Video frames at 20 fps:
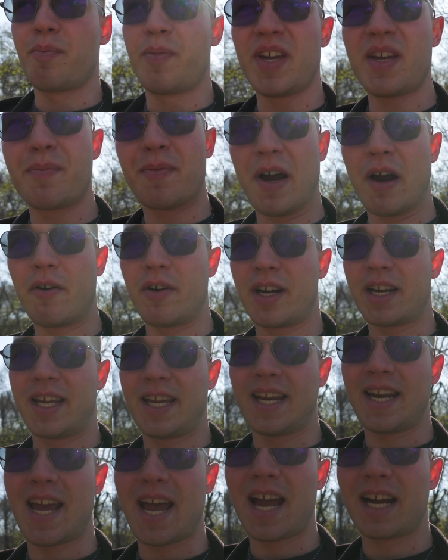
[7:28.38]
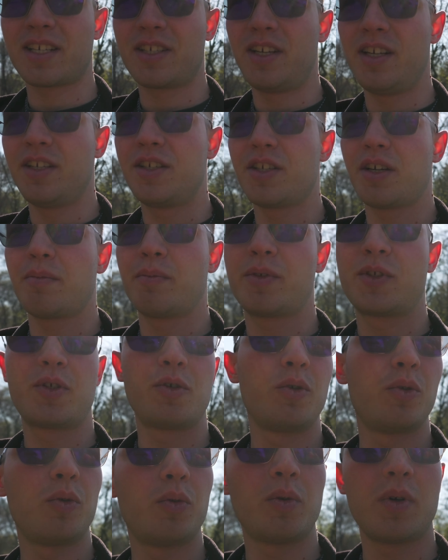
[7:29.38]
peak power can actually jump
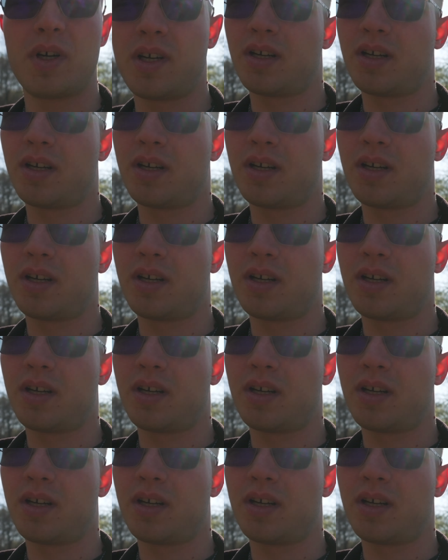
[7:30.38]
to